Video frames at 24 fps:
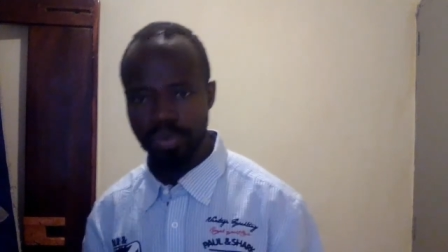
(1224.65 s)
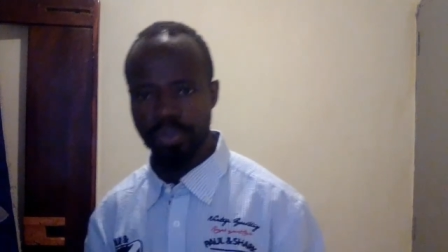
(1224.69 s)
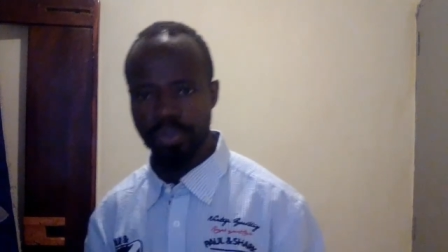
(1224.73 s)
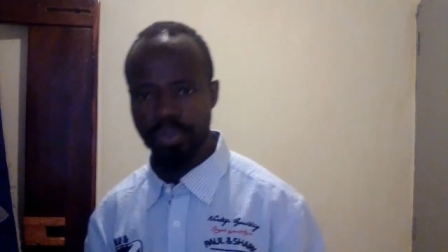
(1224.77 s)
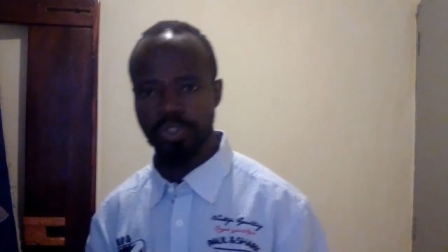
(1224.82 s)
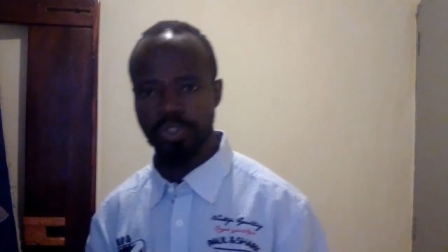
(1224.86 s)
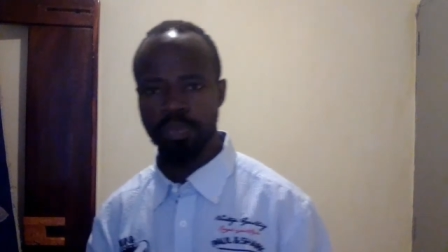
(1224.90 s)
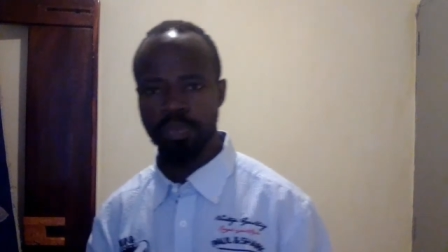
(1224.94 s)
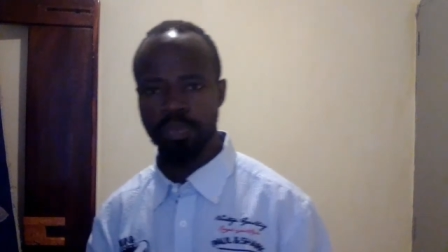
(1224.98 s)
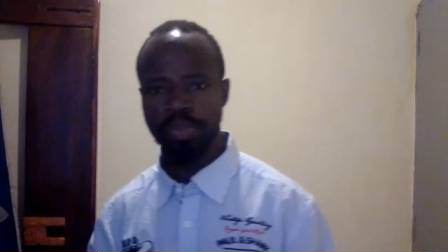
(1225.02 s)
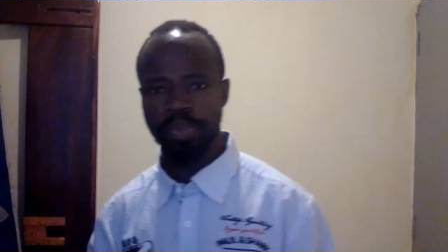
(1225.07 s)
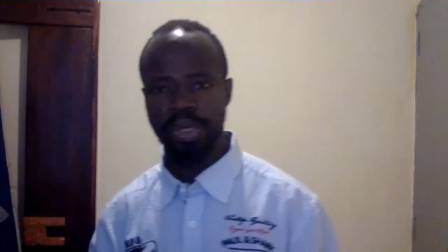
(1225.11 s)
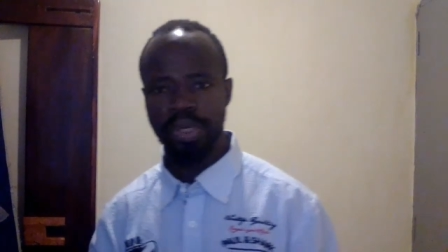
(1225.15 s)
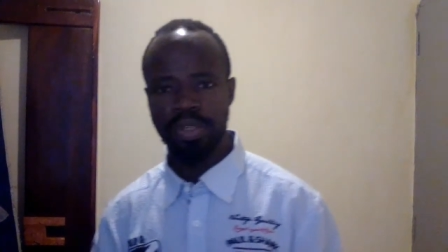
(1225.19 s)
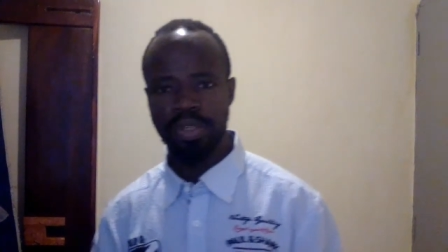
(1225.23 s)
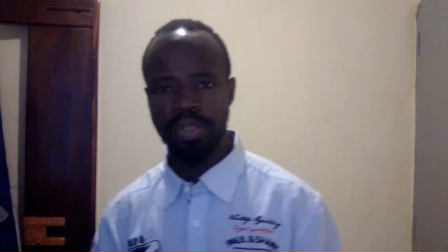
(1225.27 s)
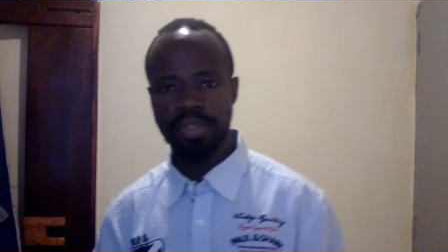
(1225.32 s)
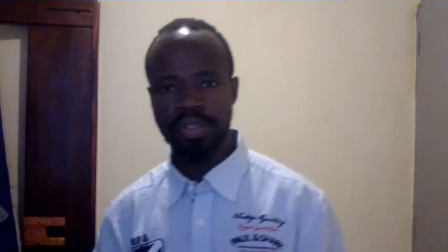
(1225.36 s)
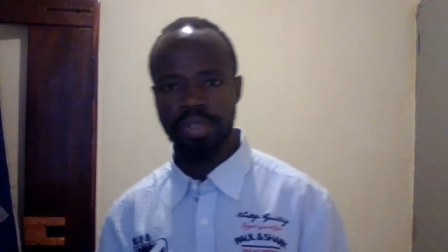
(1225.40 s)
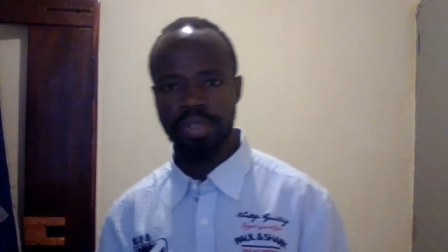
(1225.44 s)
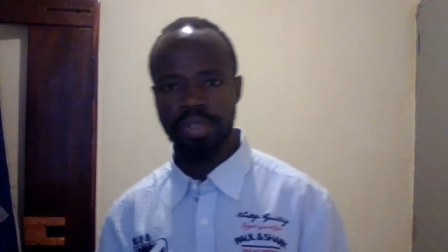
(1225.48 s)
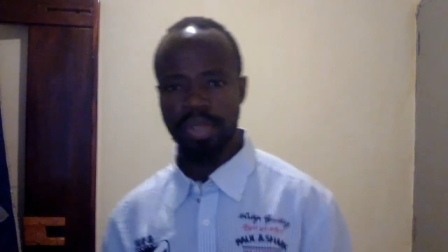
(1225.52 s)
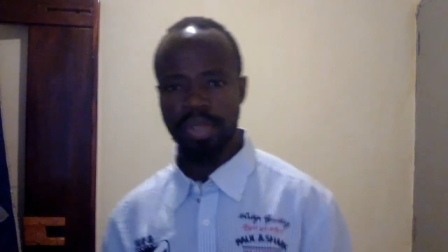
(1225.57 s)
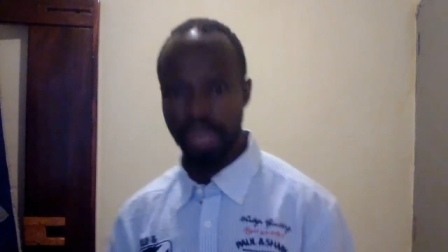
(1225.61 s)

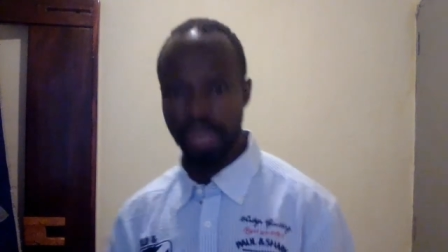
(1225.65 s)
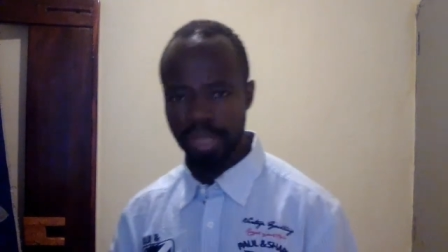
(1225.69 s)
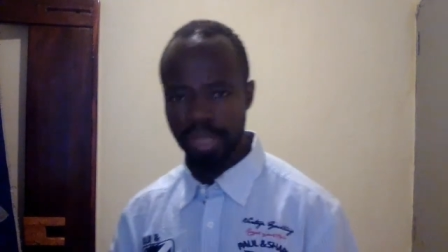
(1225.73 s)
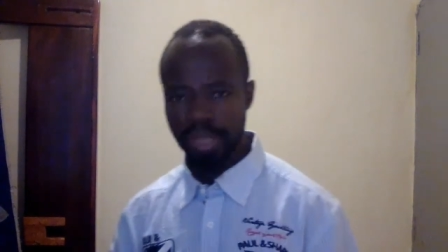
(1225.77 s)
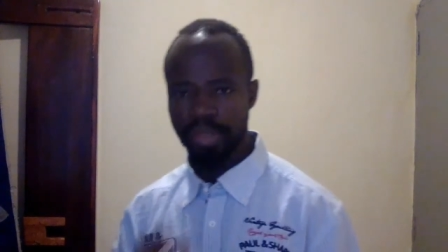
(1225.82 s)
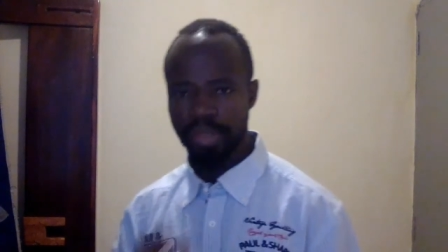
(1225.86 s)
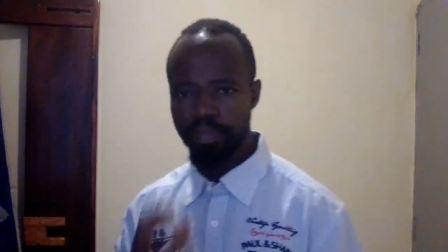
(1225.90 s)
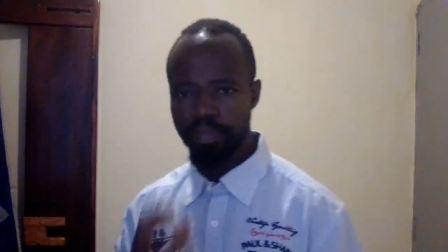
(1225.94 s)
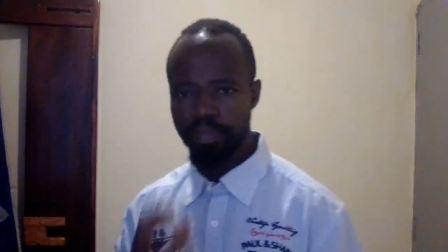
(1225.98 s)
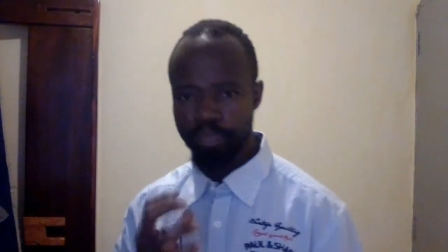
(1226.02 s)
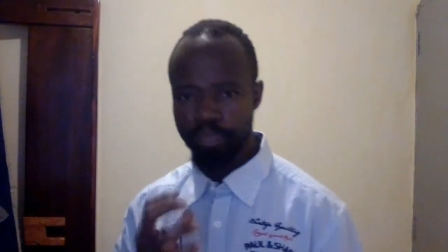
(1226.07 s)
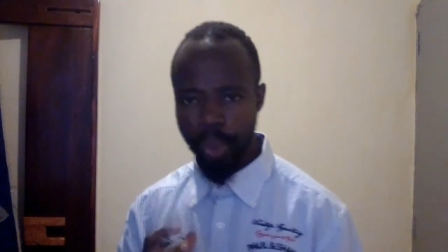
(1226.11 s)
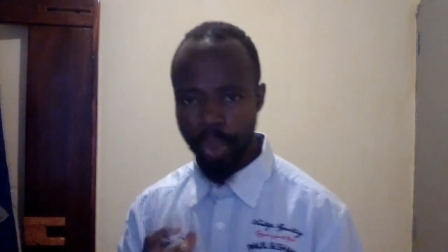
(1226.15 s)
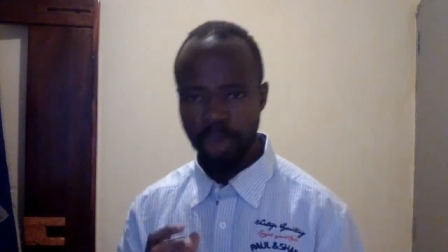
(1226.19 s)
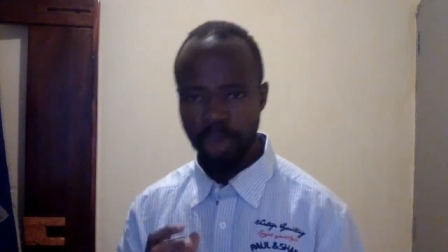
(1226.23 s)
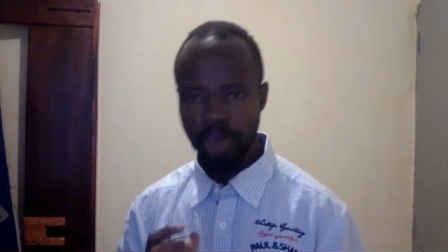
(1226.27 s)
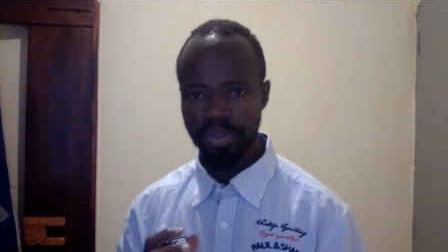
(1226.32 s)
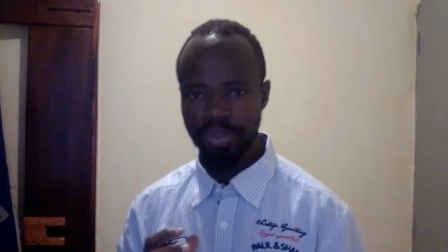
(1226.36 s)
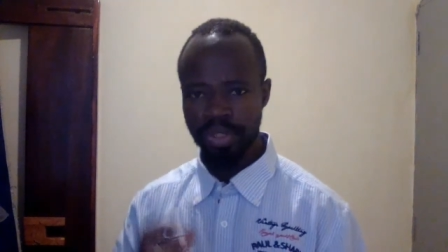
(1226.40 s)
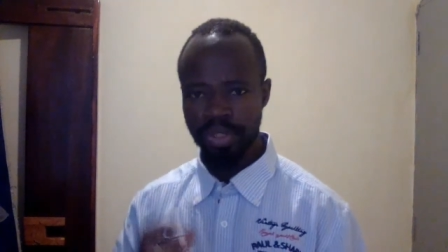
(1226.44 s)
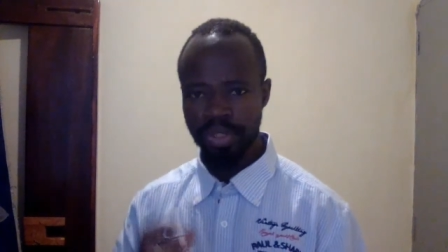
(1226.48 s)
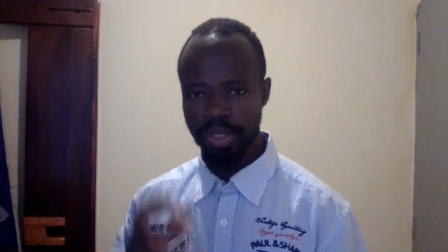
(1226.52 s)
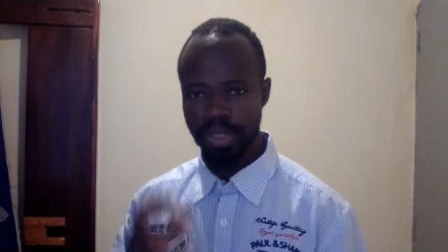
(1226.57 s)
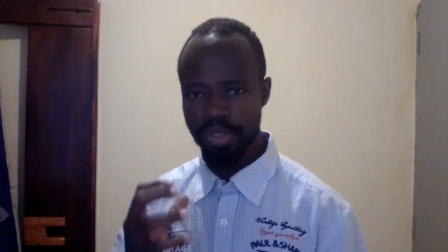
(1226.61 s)
spirit in the
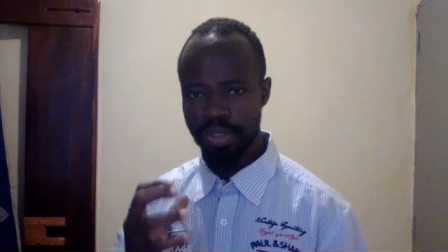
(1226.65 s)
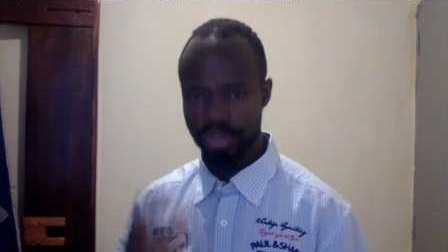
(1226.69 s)
bond